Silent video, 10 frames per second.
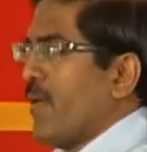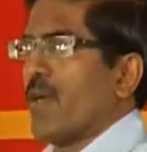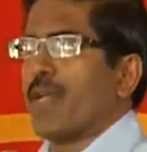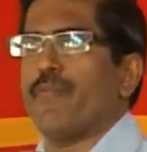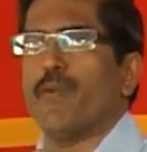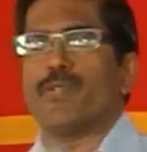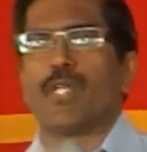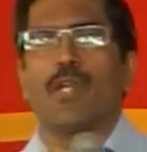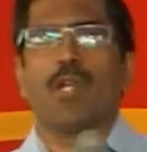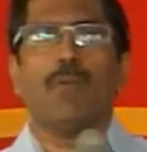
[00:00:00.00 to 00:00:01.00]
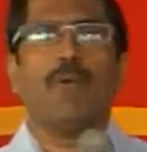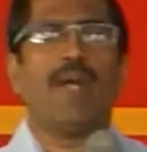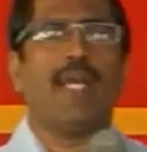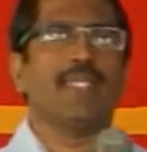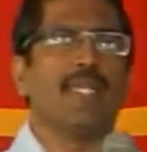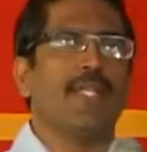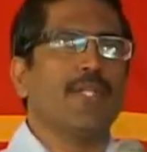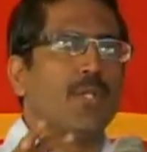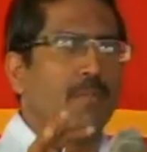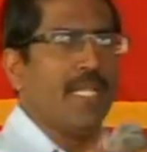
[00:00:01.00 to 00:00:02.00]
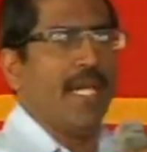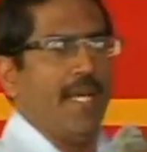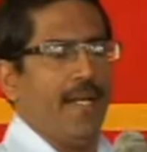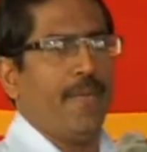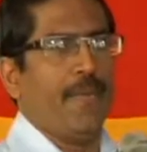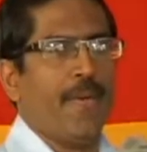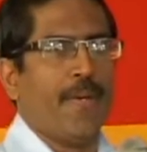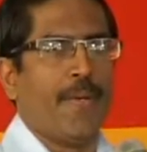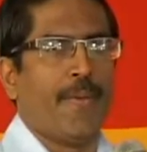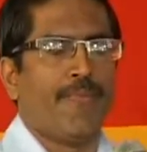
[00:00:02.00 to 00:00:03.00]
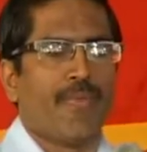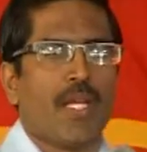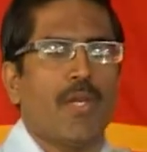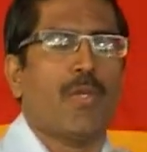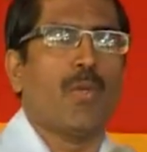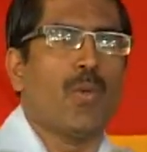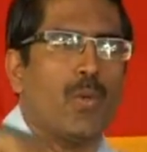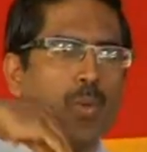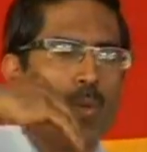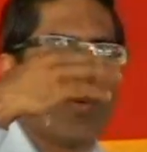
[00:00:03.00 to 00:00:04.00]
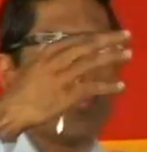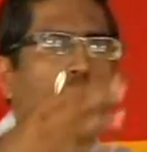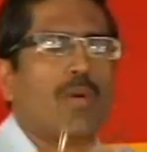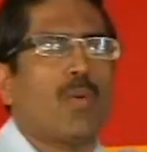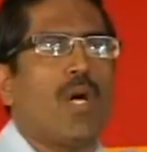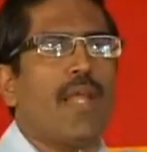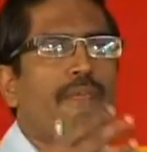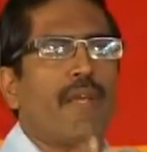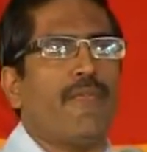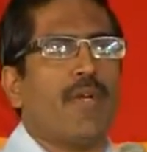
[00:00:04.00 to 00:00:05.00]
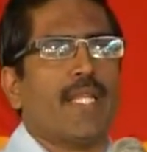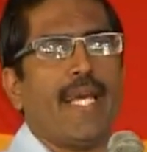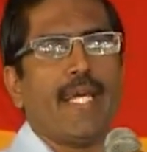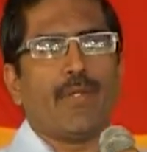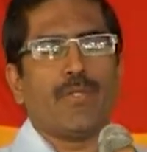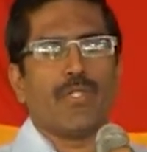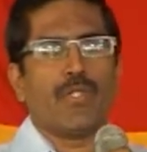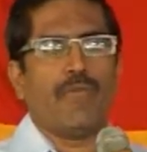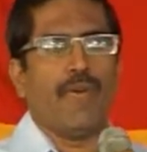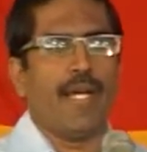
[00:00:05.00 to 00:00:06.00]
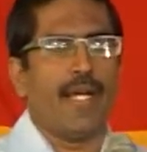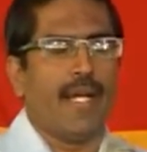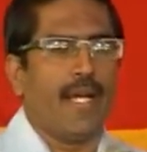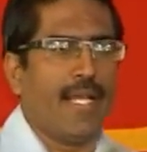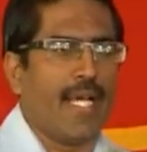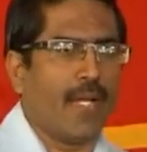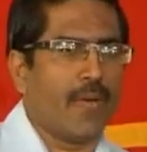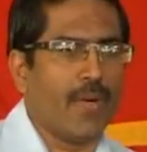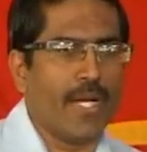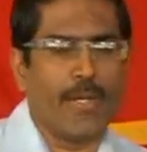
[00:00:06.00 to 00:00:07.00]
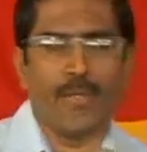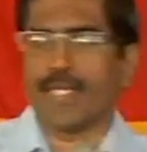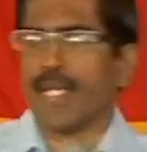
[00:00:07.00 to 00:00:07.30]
or a full syndrome of anxiety should be there to qualify for the diagnosis of an alcohol-induced